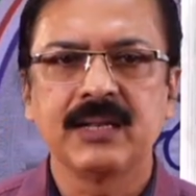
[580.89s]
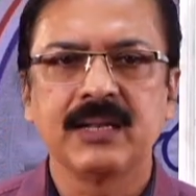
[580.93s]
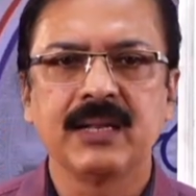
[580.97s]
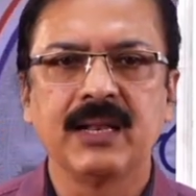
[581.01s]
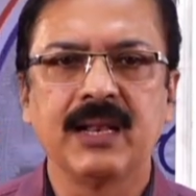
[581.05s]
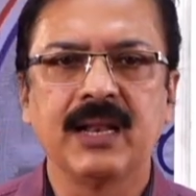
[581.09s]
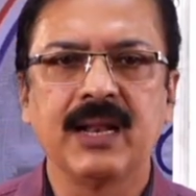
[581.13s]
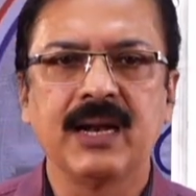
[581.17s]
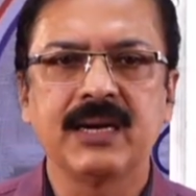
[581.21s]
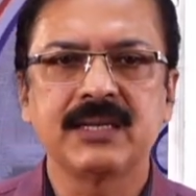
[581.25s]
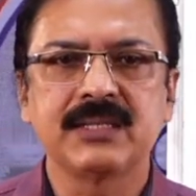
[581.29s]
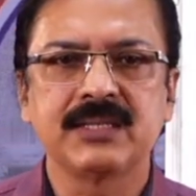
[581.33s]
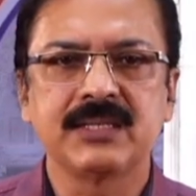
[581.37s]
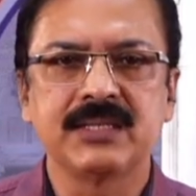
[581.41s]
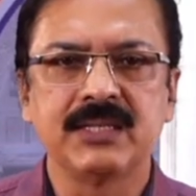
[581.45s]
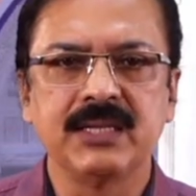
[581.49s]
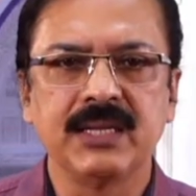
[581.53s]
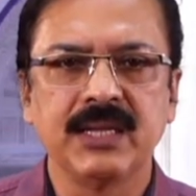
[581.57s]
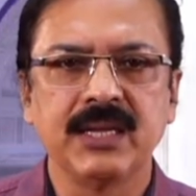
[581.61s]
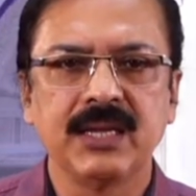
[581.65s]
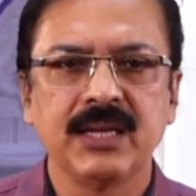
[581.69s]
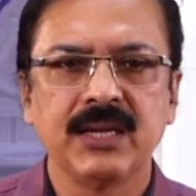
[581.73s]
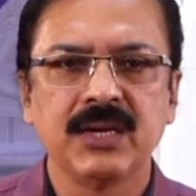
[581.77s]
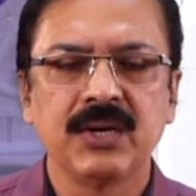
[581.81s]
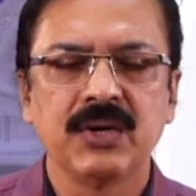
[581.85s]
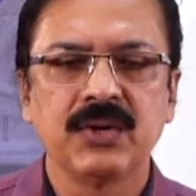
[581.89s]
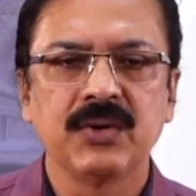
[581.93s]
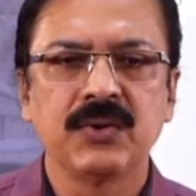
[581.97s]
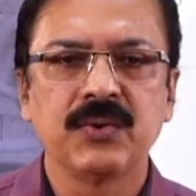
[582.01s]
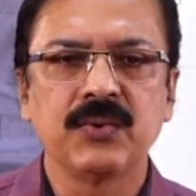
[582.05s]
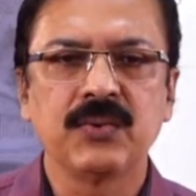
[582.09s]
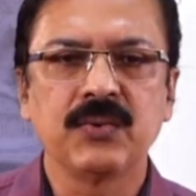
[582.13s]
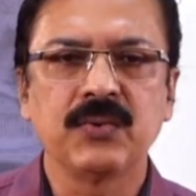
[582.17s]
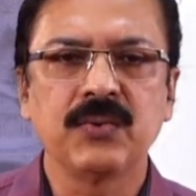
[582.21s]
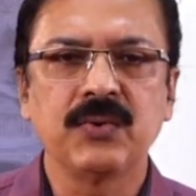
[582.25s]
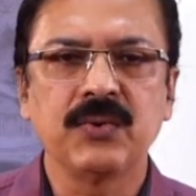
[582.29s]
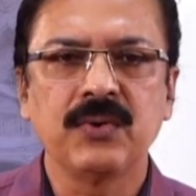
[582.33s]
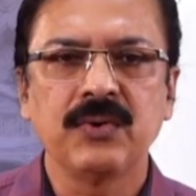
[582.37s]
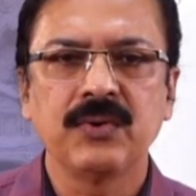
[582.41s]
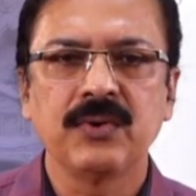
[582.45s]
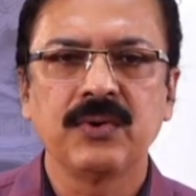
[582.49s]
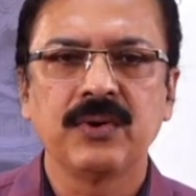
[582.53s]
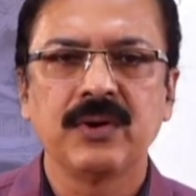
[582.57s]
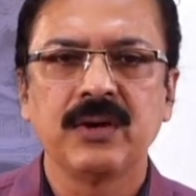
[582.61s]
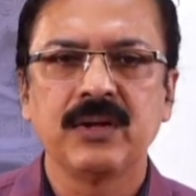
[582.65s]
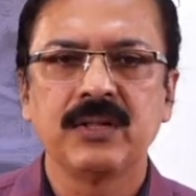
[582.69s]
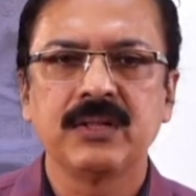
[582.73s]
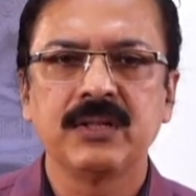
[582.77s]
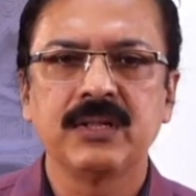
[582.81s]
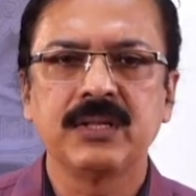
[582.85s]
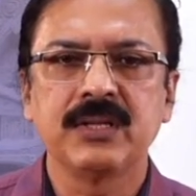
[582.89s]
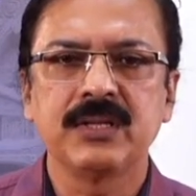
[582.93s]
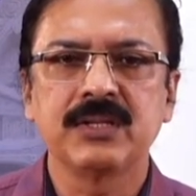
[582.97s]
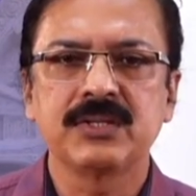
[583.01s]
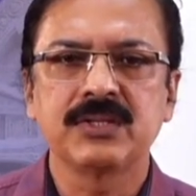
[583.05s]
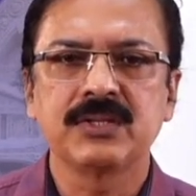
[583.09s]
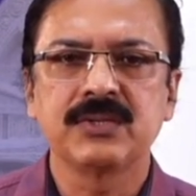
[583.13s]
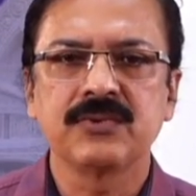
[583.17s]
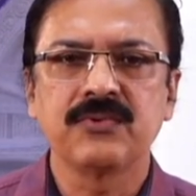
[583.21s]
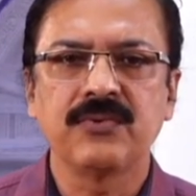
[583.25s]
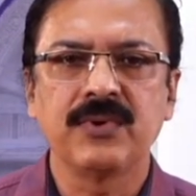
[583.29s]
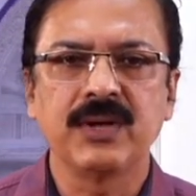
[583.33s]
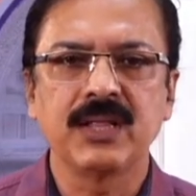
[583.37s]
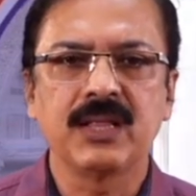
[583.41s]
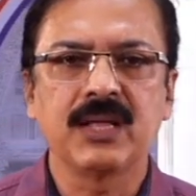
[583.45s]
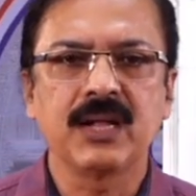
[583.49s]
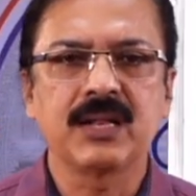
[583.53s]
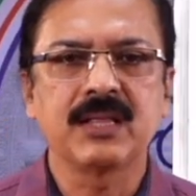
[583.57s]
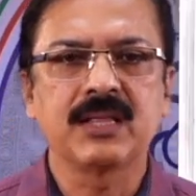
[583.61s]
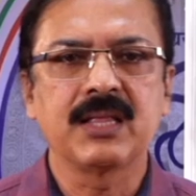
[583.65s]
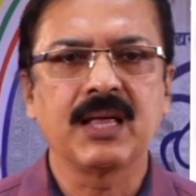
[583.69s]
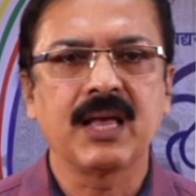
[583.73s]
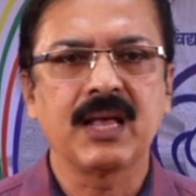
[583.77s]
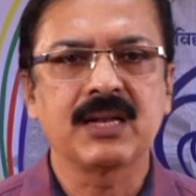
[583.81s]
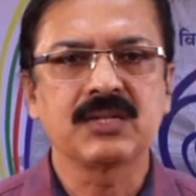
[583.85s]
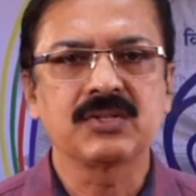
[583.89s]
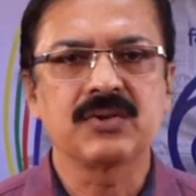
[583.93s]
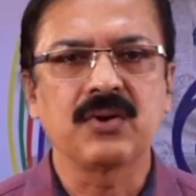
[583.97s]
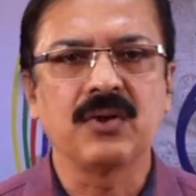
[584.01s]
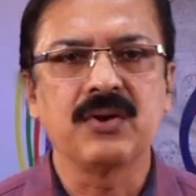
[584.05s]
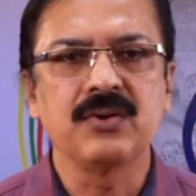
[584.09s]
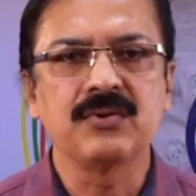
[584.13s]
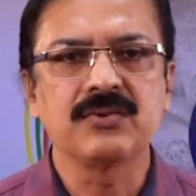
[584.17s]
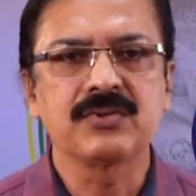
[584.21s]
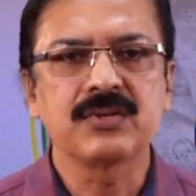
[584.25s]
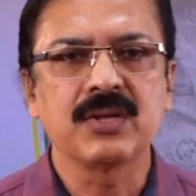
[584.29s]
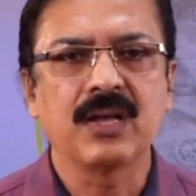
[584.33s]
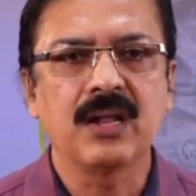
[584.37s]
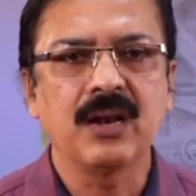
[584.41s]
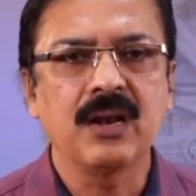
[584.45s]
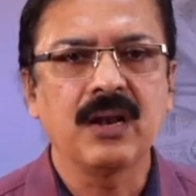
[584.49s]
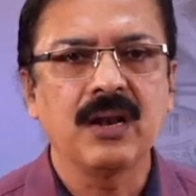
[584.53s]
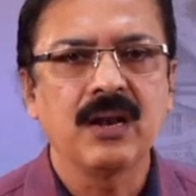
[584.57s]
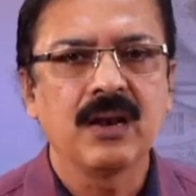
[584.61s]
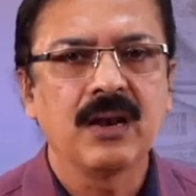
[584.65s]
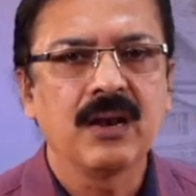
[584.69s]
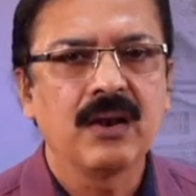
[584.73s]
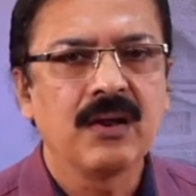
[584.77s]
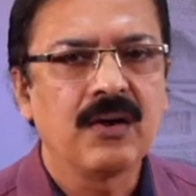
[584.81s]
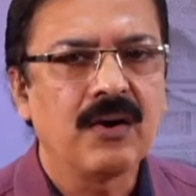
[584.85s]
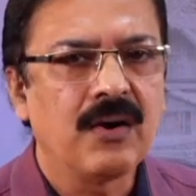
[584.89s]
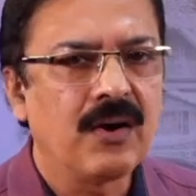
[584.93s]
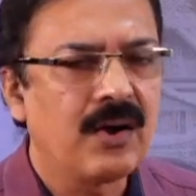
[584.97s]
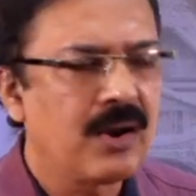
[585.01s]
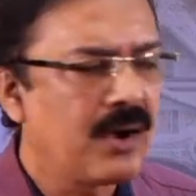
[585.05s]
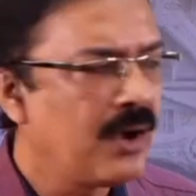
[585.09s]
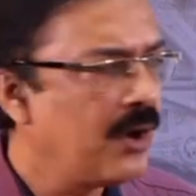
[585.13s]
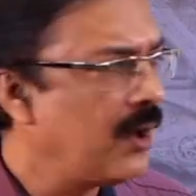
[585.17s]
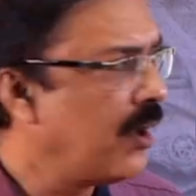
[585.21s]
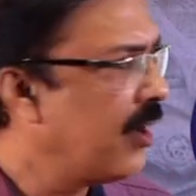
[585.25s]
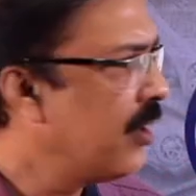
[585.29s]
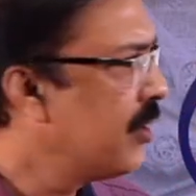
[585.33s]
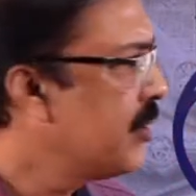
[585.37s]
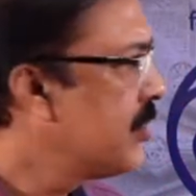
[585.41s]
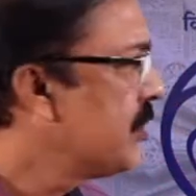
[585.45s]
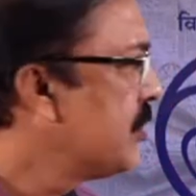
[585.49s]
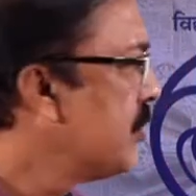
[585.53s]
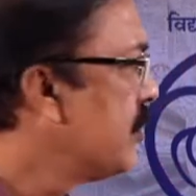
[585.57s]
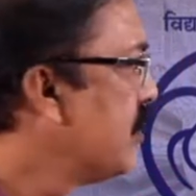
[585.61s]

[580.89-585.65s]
Let's see to this whether they are solution or not.